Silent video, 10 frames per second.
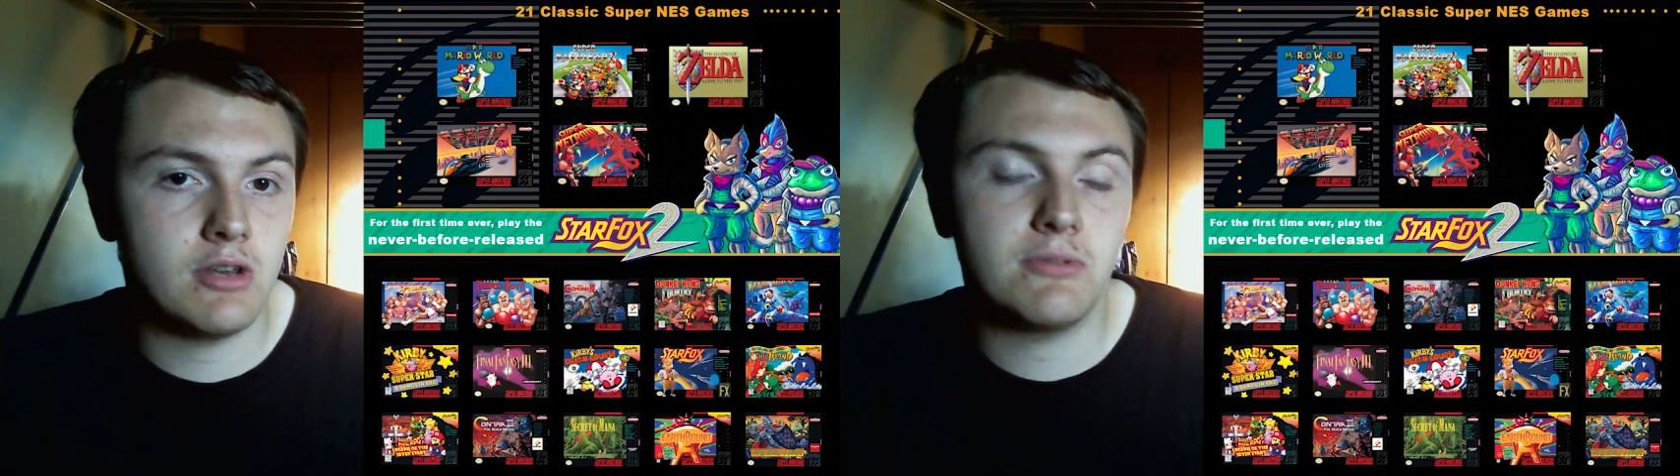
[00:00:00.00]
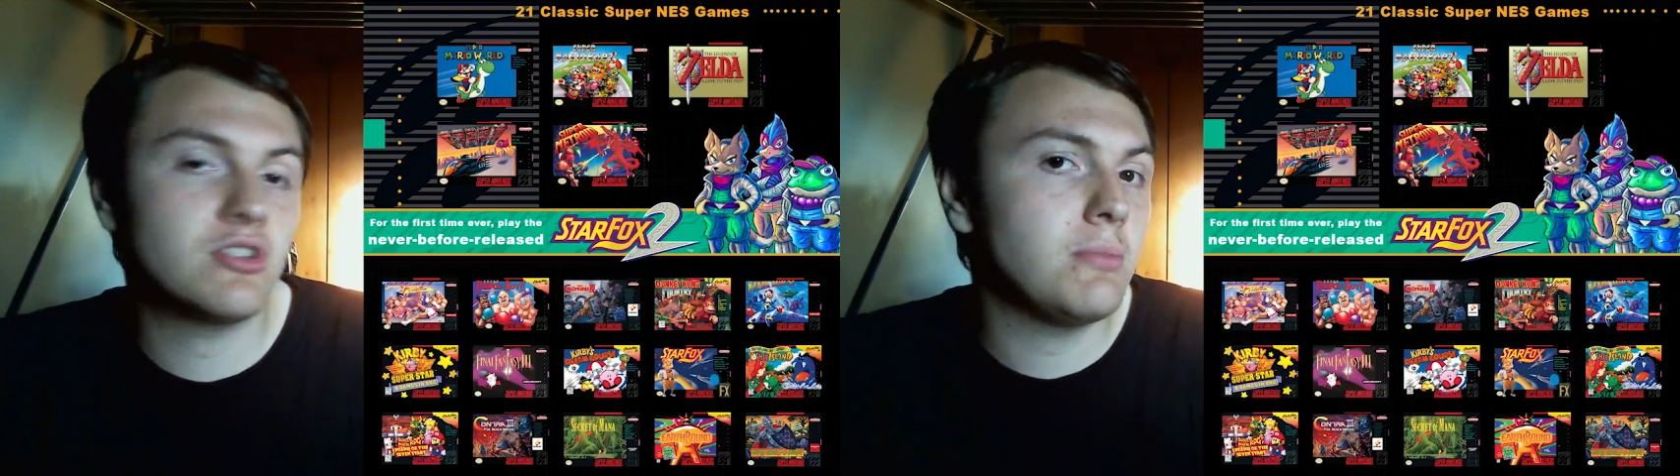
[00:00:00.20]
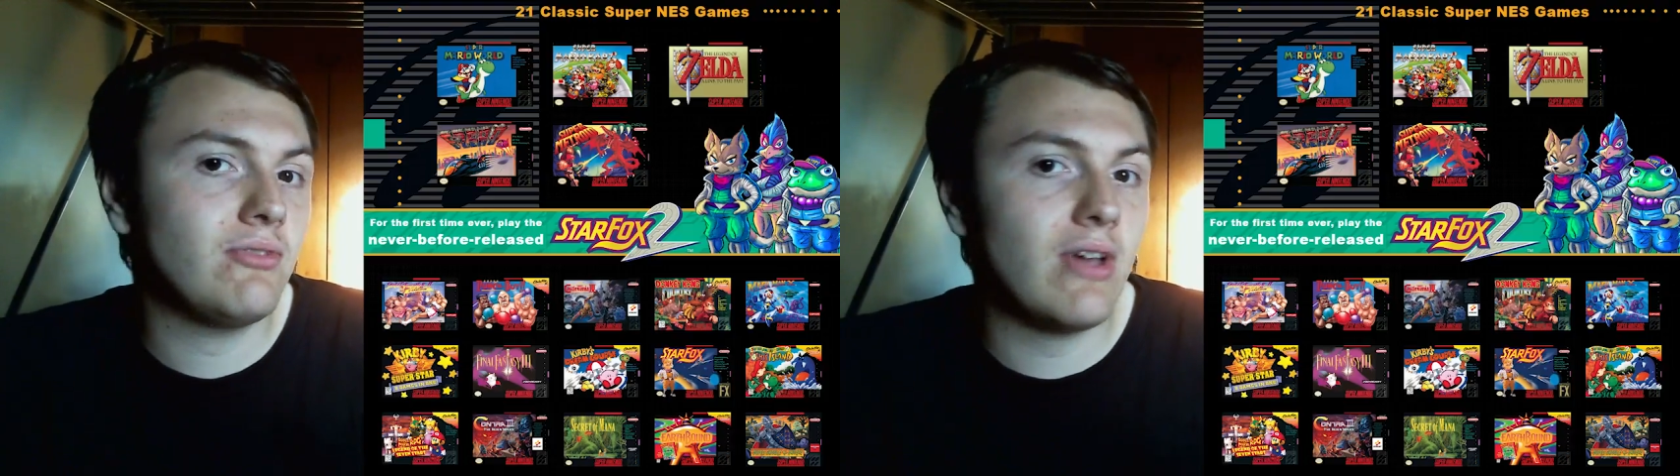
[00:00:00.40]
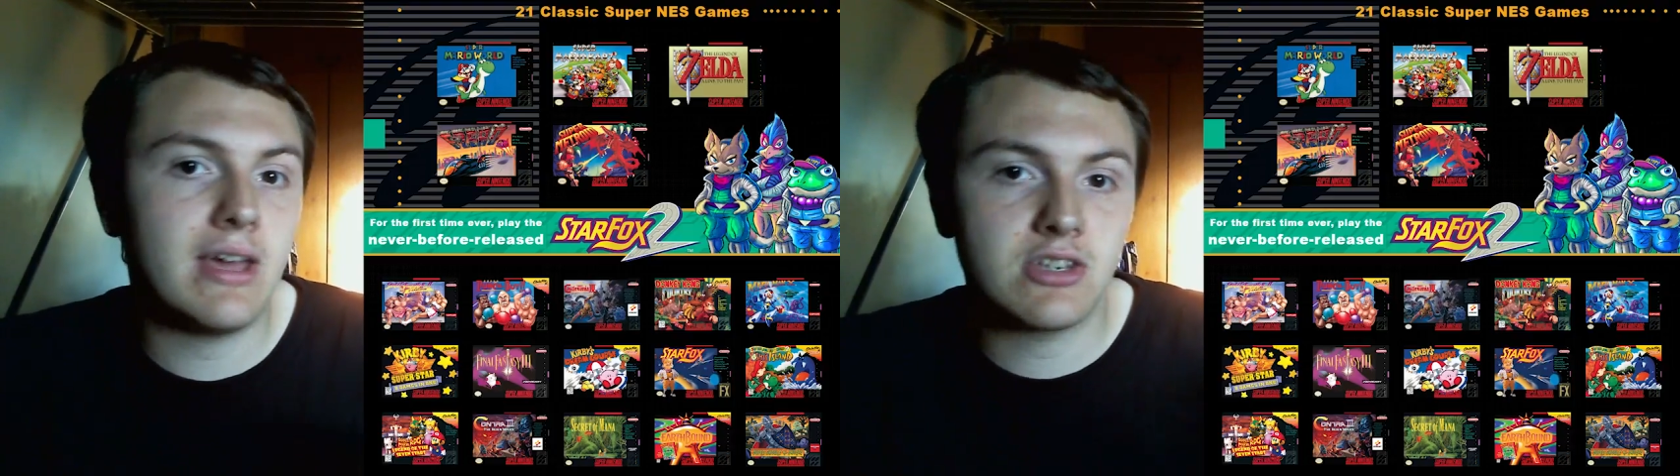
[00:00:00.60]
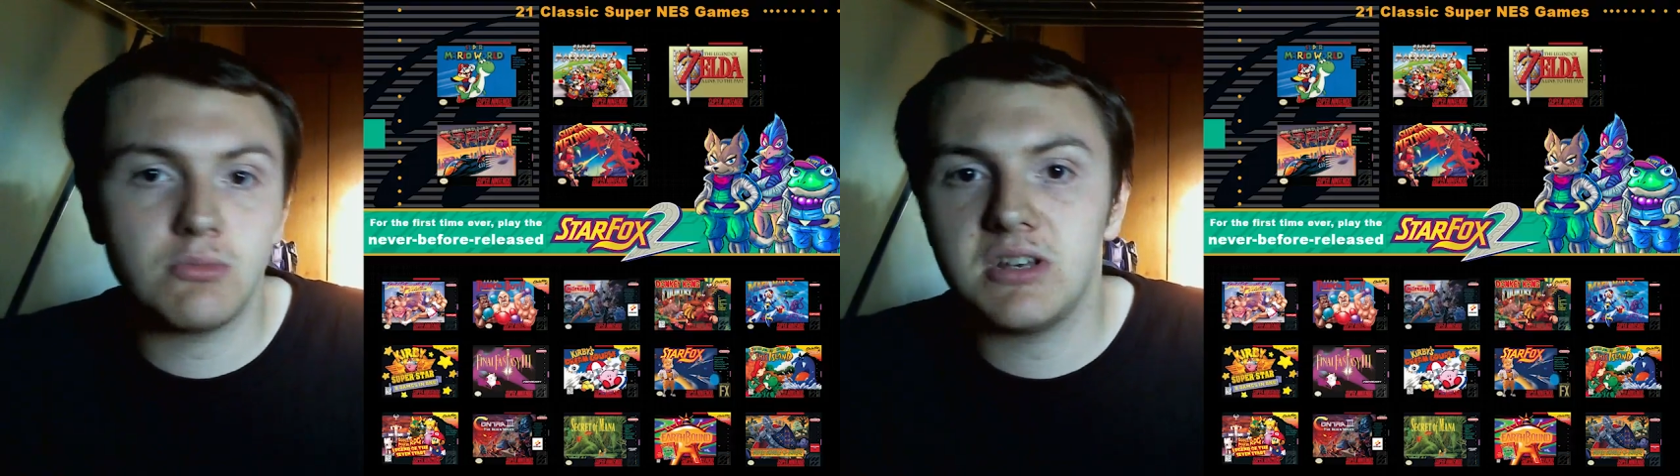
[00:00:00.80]
But to be fair,
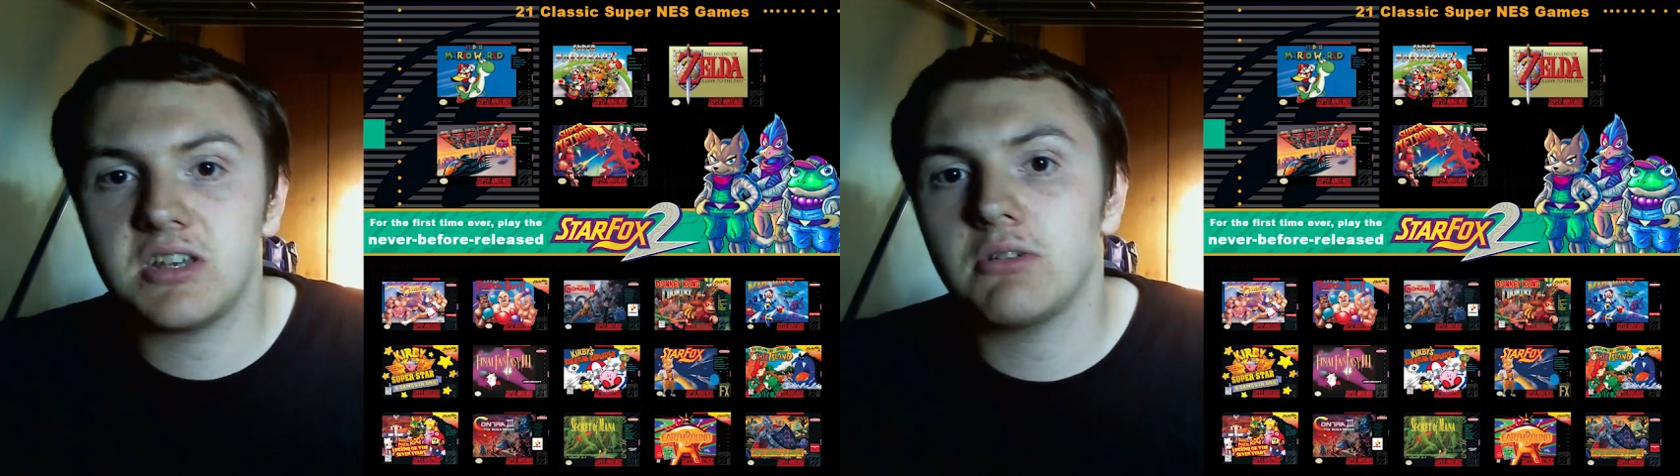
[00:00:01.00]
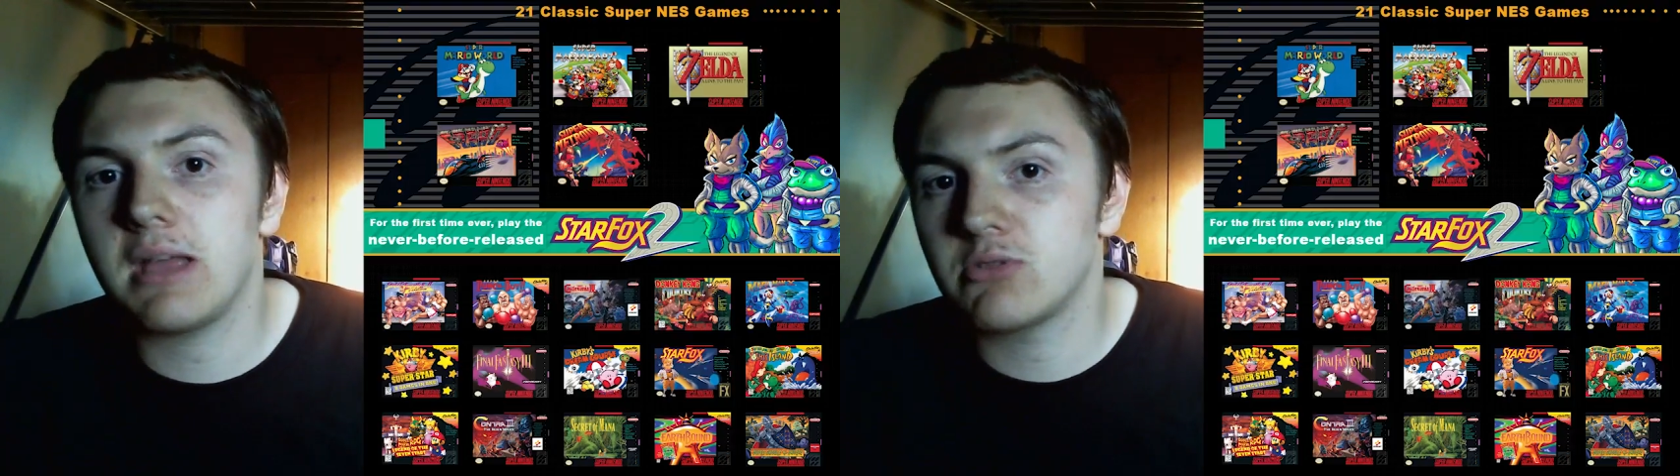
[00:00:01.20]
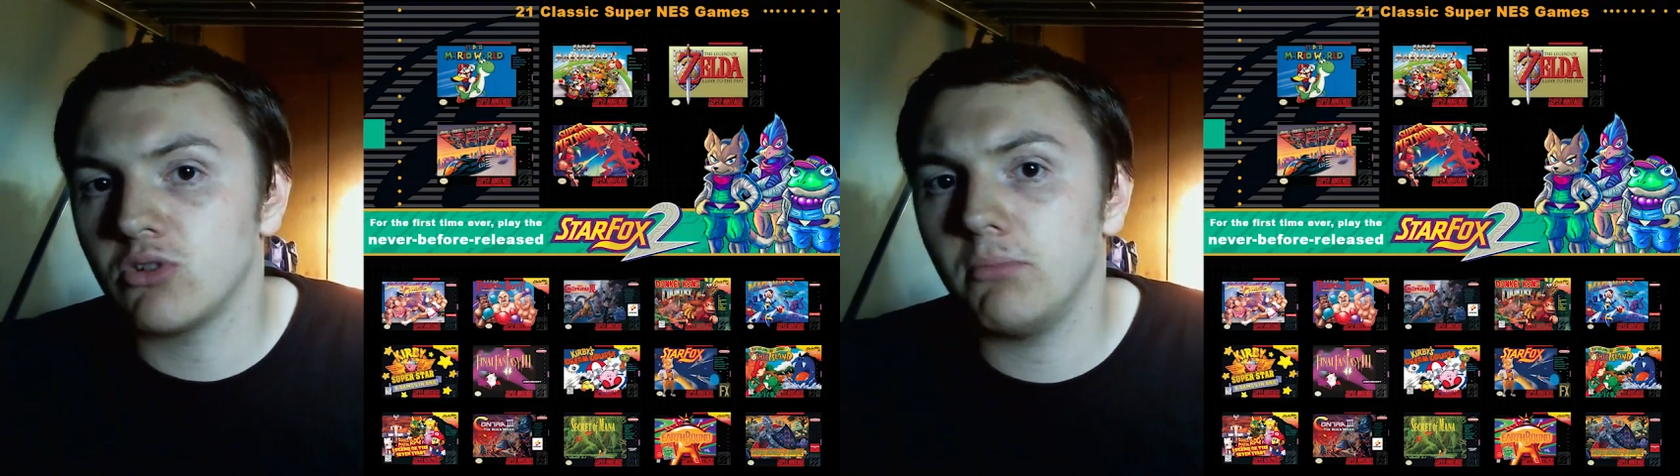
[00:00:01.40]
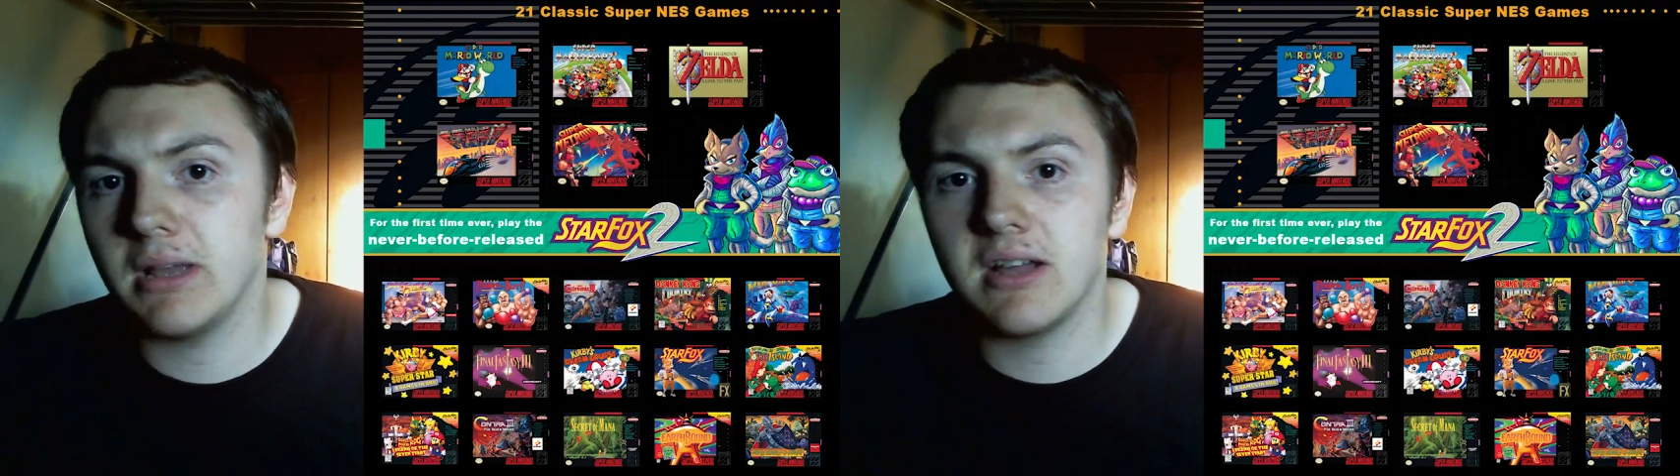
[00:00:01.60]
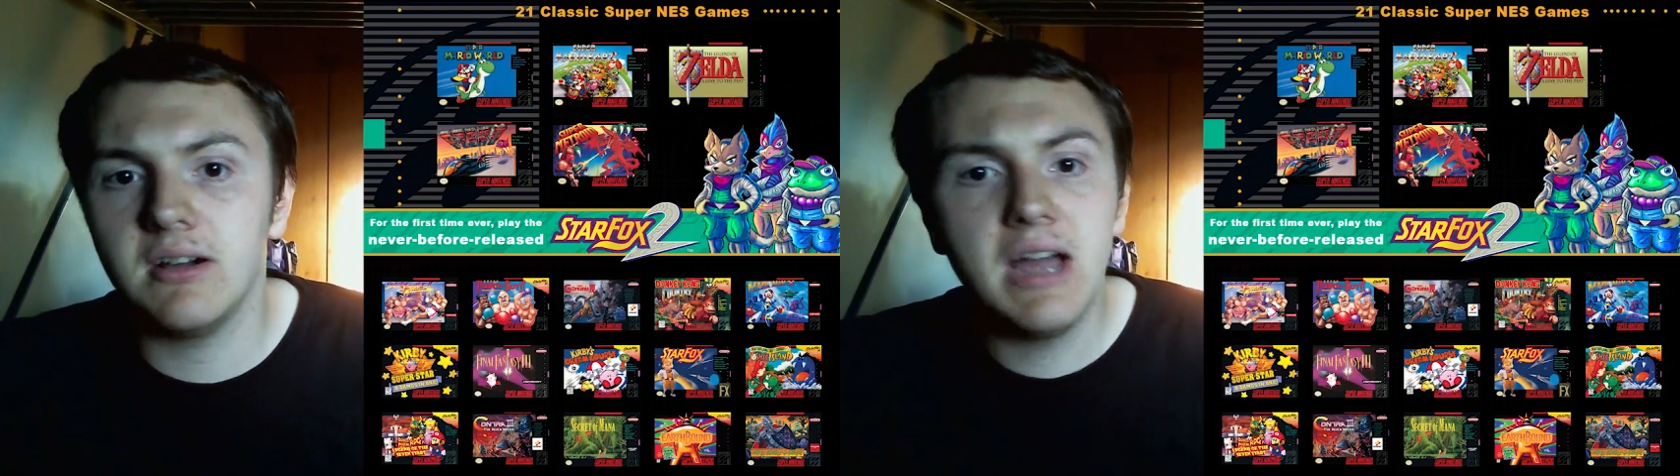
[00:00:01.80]
Super Nintendo games are a lot bigger,